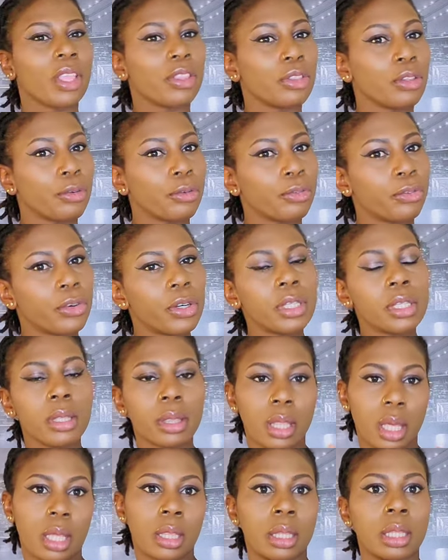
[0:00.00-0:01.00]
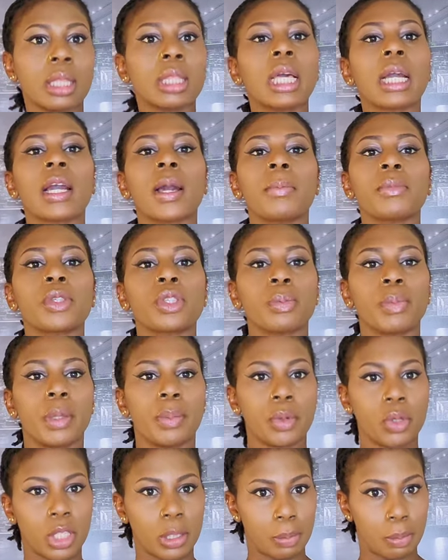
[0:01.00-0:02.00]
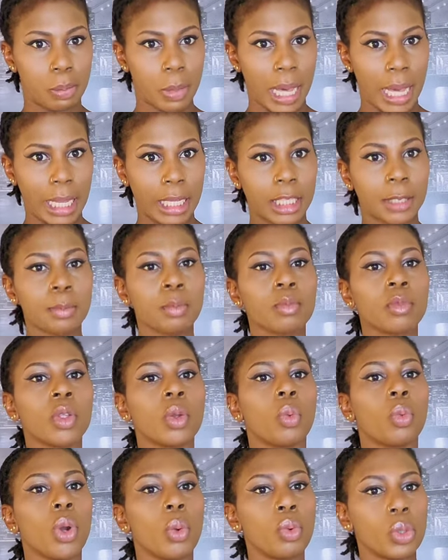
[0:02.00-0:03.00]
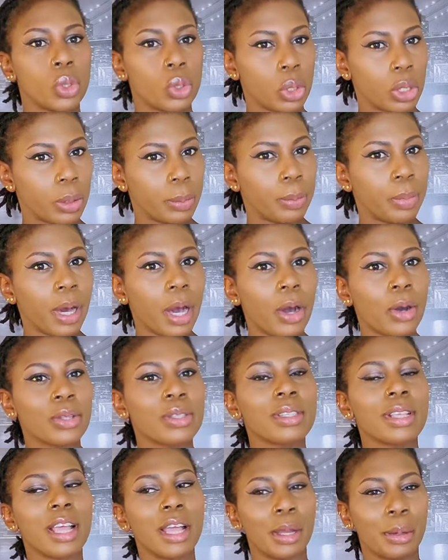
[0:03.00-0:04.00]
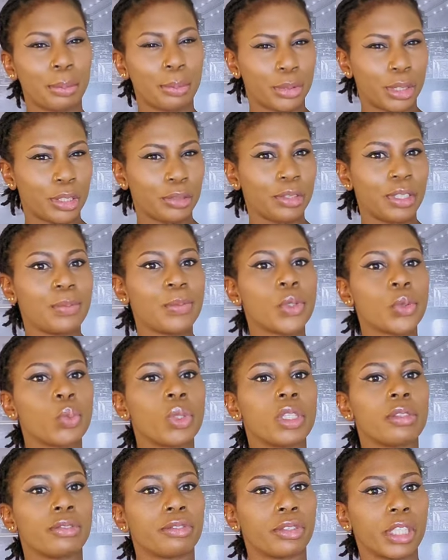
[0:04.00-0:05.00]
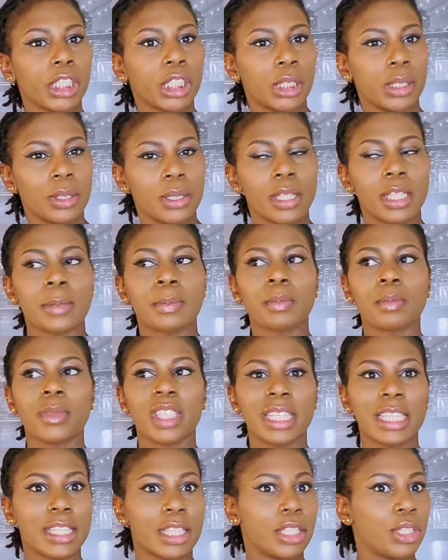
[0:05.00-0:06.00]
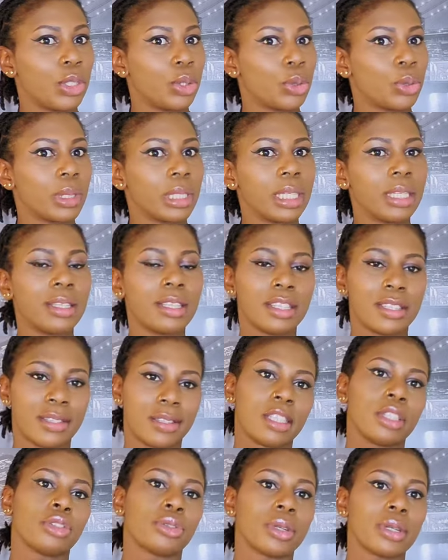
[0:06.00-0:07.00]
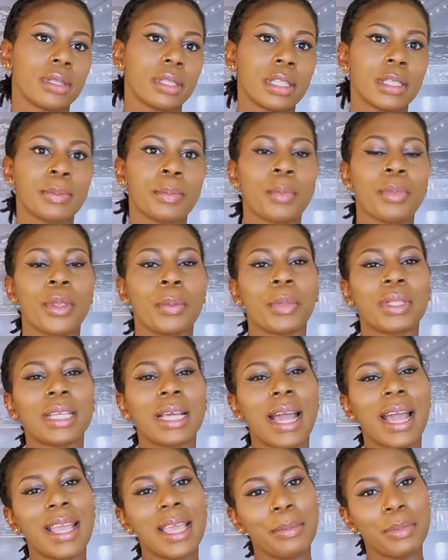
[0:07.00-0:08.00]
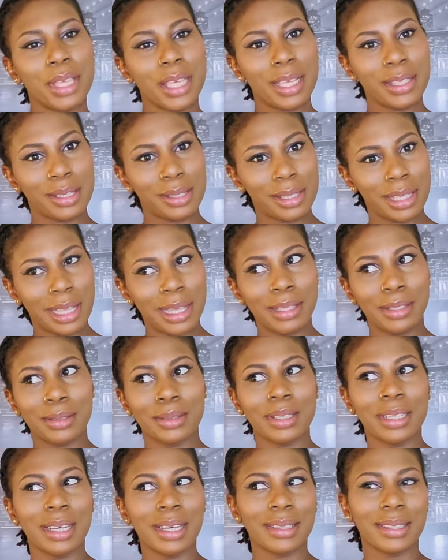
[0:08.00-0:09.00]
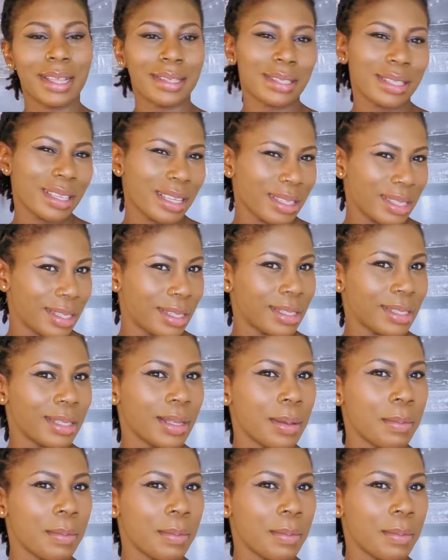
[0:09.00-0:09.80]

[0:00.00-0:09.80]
The first thing that comes to people's mind when we talk about perfumes with fresh notes is usually citrus. But I am here to tell you that it is